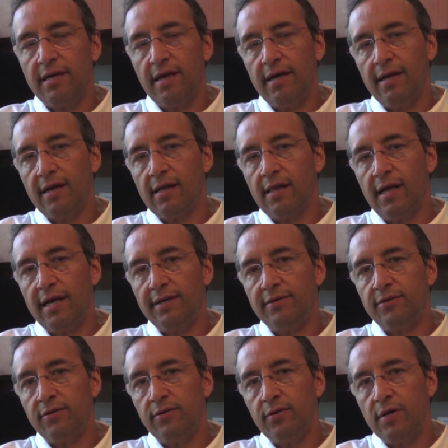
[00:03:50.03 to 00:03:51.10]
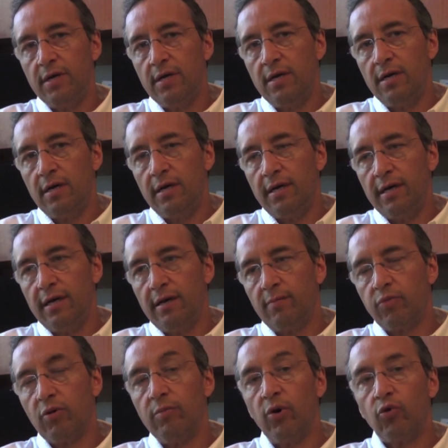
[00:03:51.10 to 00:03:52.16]
inclined to
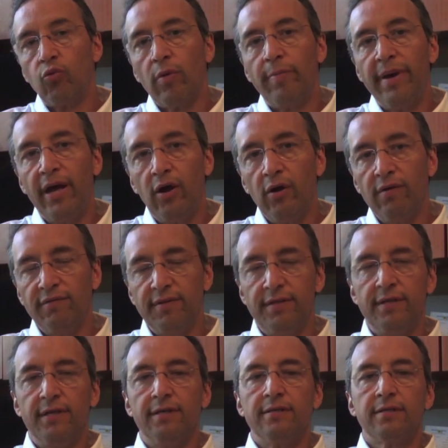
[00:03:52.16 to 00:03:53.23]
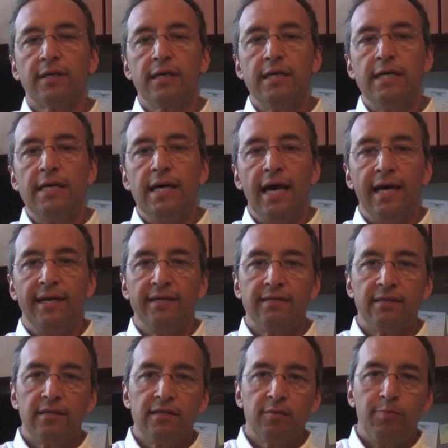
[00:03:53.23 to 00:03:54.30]
promote repair of the disc. And it's
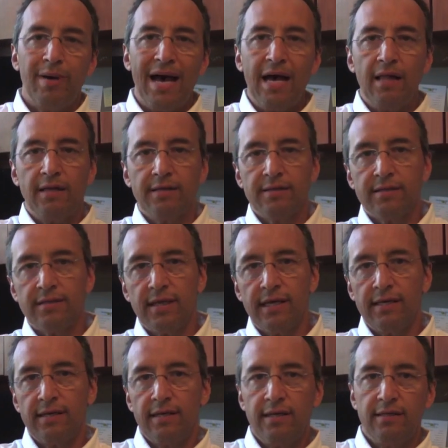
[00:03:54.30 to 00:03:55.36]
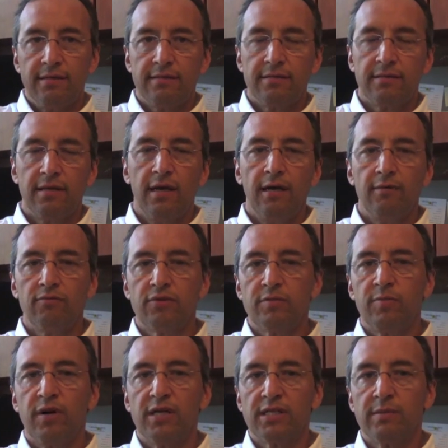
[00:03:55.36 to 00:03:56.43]
this balance that is
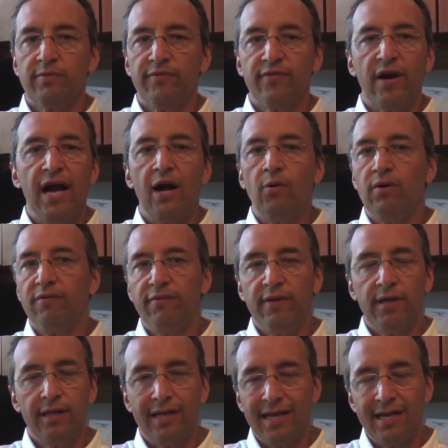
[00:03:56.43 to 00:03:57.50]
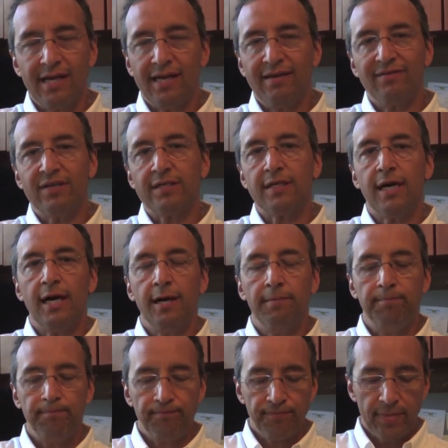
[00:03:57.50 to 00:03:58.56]
responsible for how we feel at any given time.
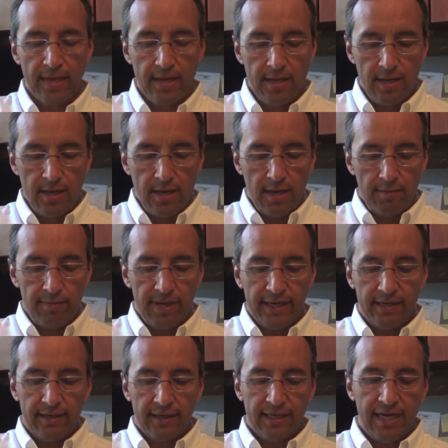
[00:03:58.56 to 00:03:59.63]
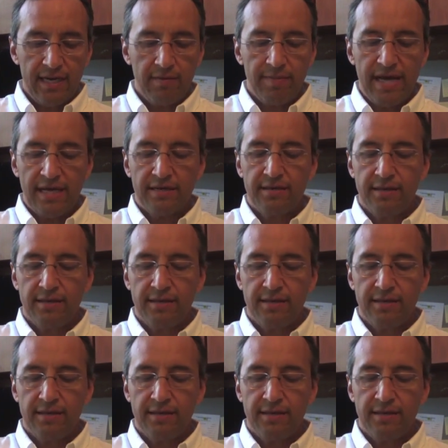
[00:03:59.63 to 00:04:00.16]
But getting back to